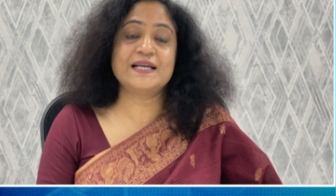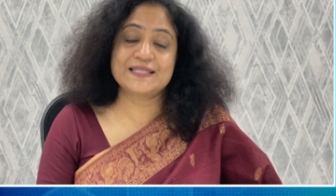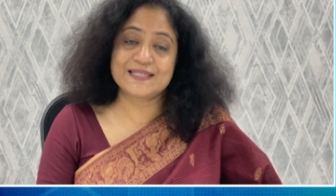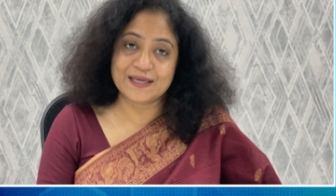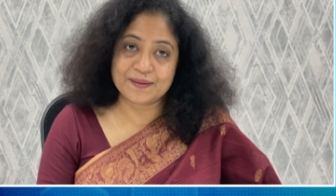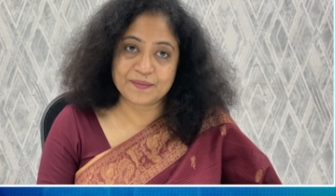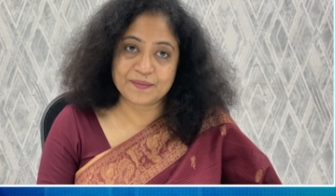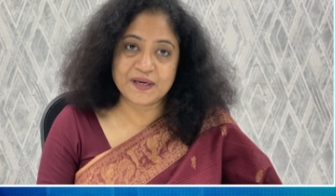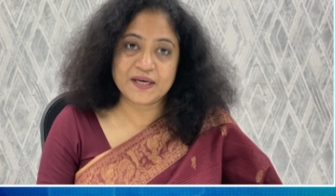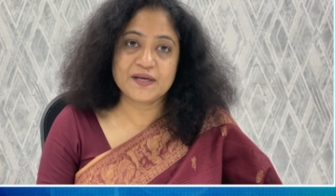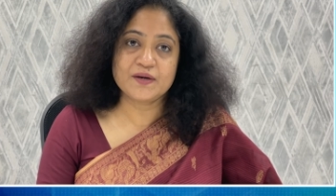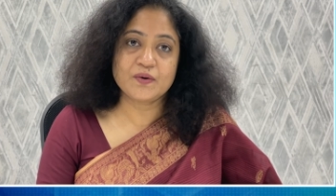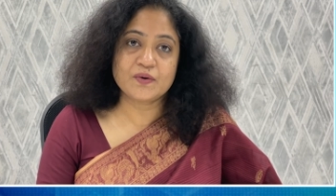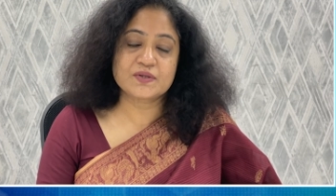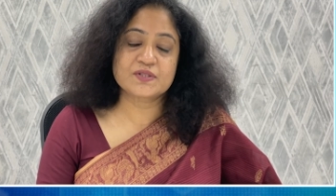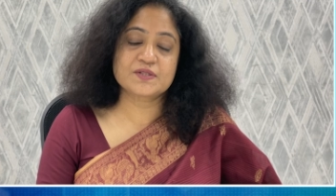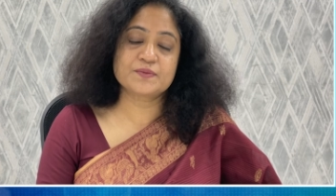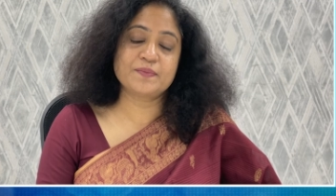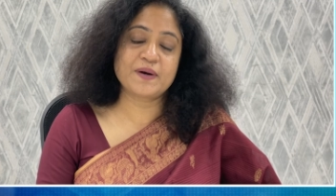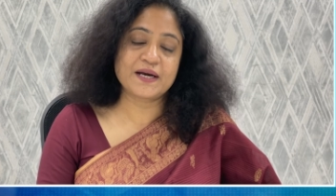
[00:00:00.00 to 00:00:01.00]
SMA
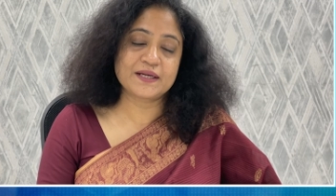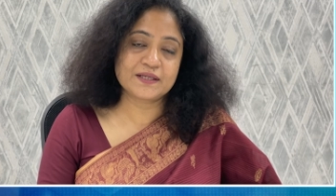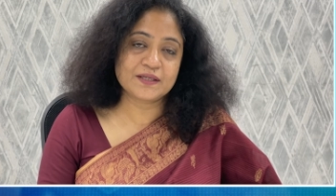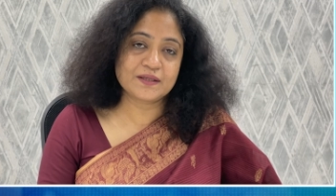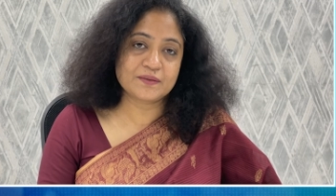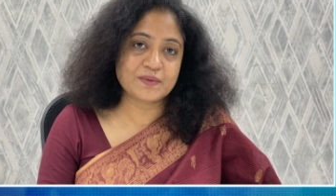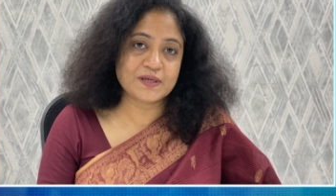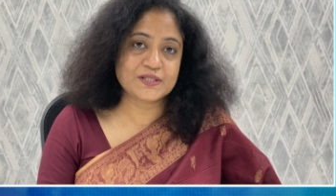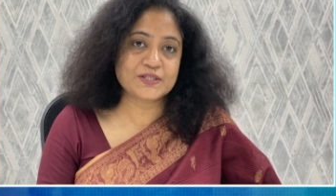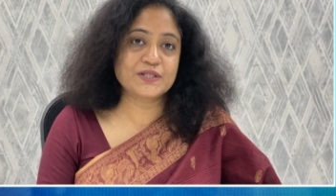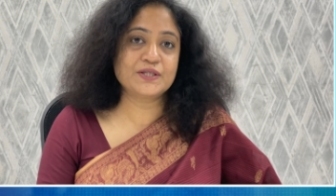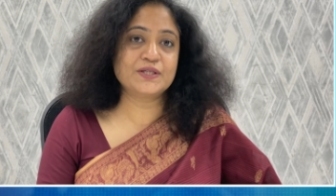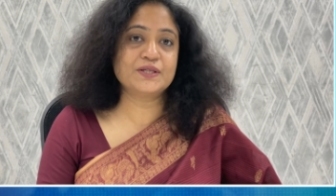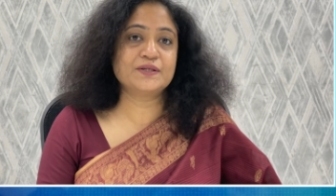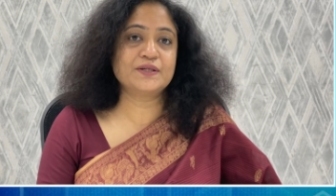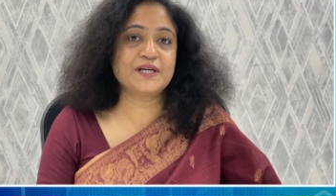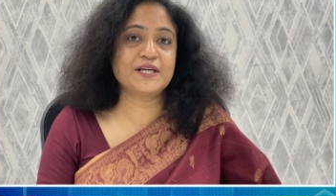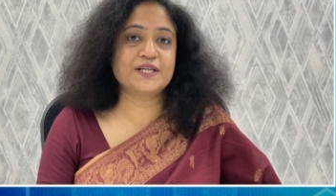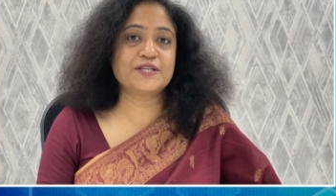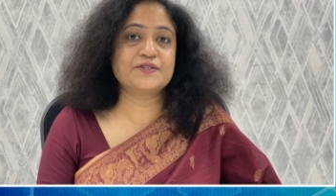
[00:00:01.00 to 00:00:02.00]
or spinal
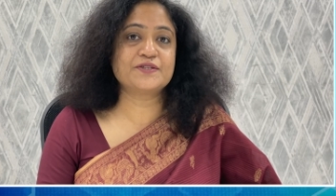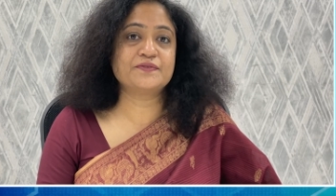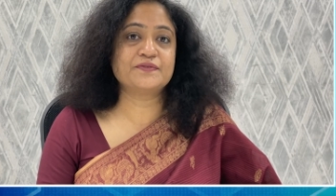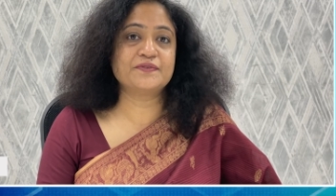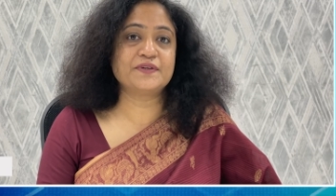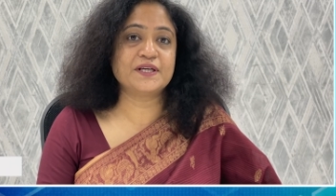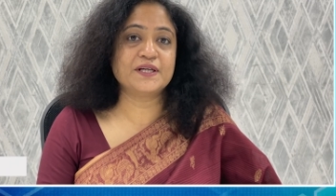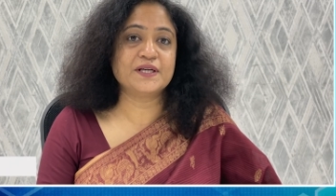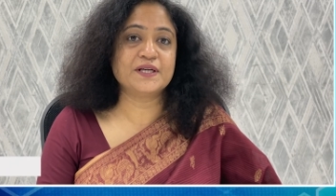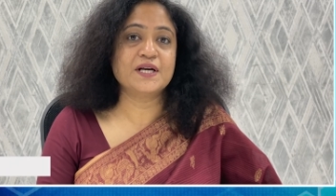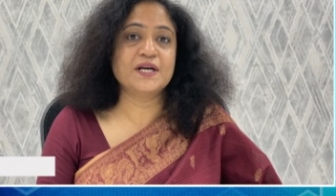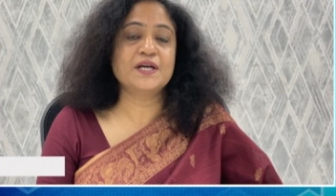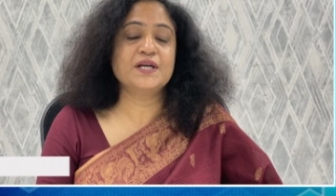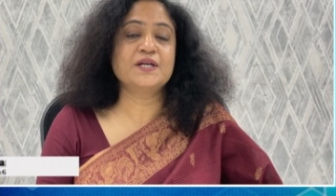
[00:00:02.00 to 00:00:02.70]
muscular atrophy.